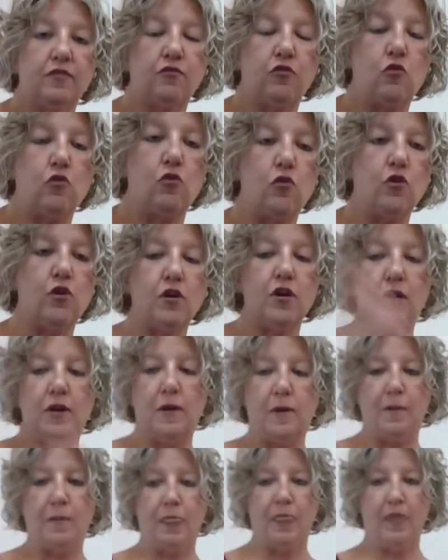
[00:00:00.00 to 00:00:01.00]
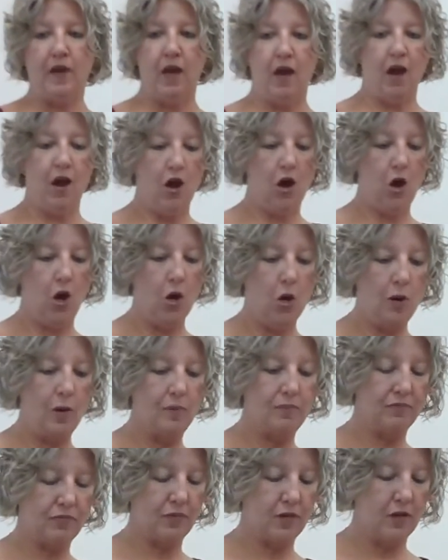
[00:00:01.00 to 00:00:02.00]
for our
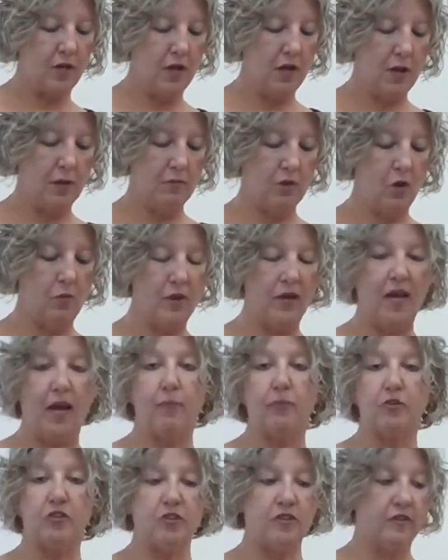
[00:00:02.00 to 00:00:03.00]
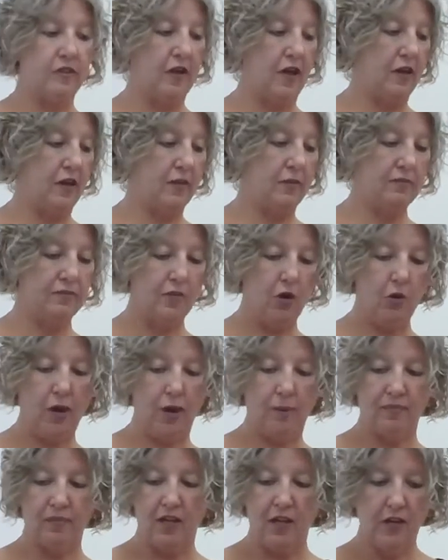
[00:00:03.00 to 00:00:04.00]
um, no-bake apple cheesecake.
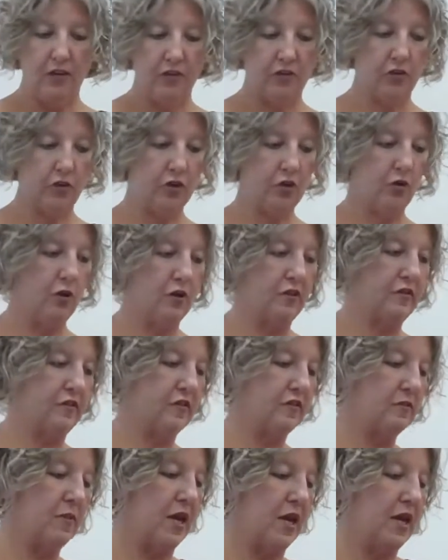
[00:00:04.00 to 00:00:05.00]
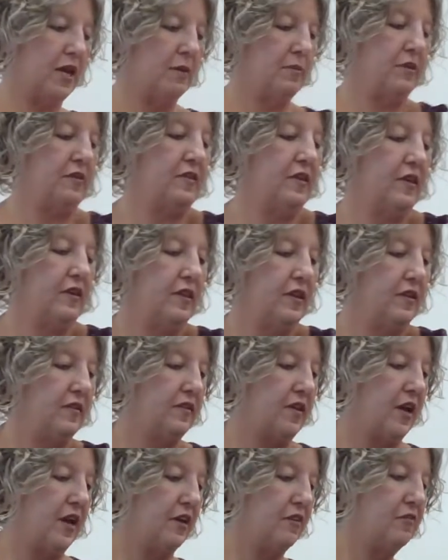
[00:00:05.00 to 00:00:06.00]
Okay, so the crust is made. I'm going to set that
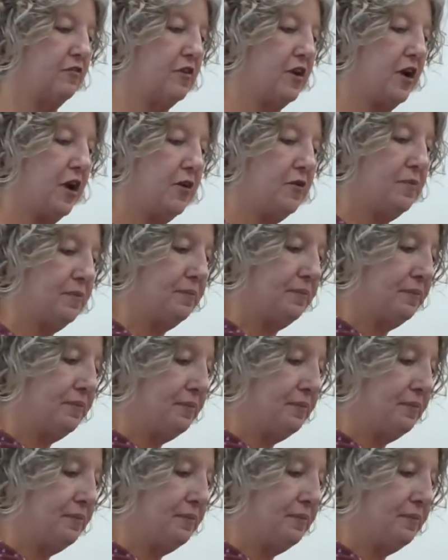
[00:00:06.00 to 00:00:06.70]
aside for now.